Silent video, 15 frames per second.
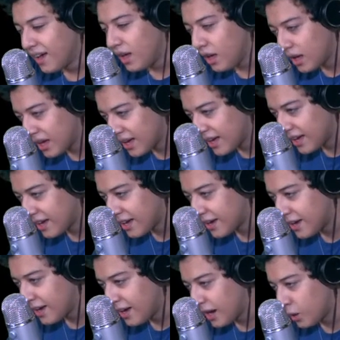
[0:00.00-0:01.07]
I
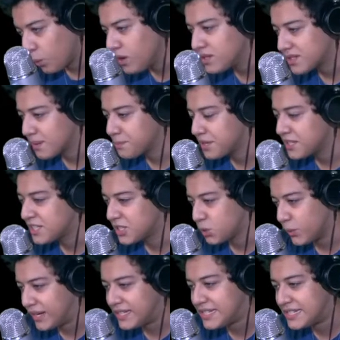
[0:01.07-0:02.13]
want something
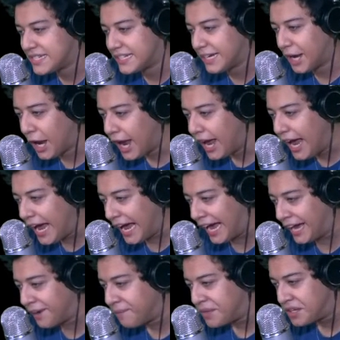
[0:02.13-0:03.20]
sweet.
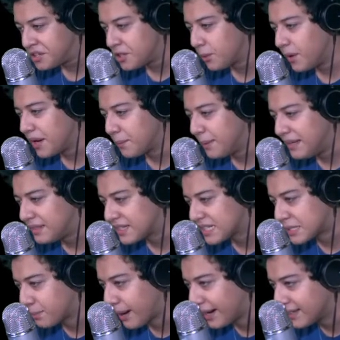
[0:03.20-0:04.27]
Ha! You wanna meet the
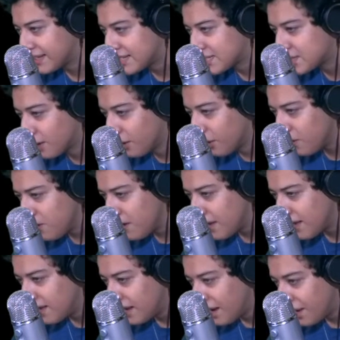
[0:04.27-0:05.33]
smiling soul?
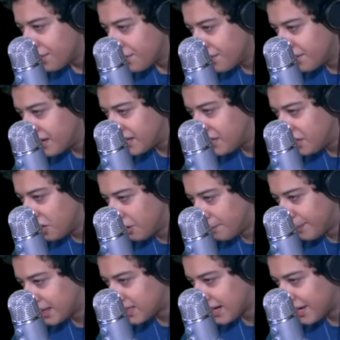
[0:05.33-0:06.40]
They're in here,
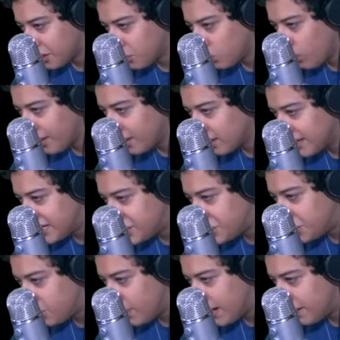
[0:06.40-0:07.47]
but I don't want to
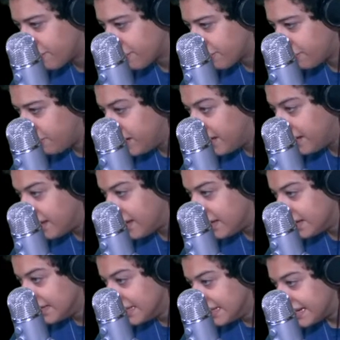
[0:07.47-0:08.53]
let you in for free.
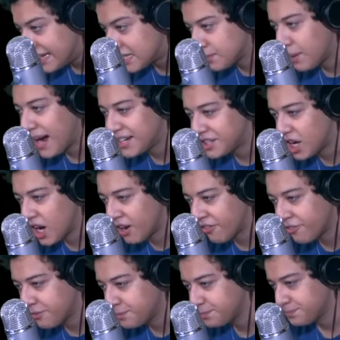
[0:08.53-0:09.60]
It's my
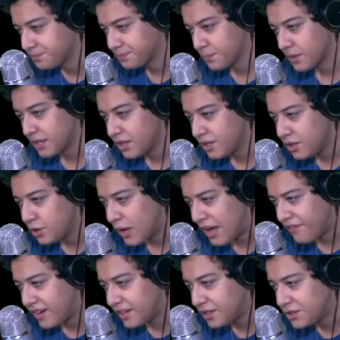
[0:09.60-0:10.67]
turf. You
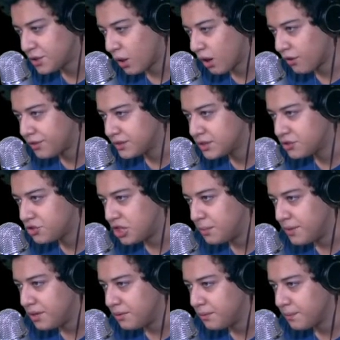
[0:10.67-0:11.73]
have anything to offer to
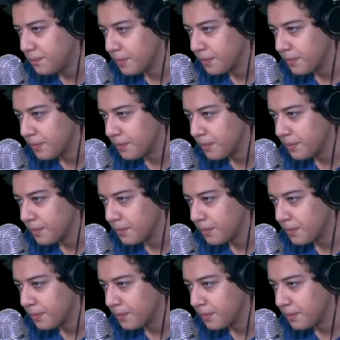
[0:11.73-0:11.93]
tribute?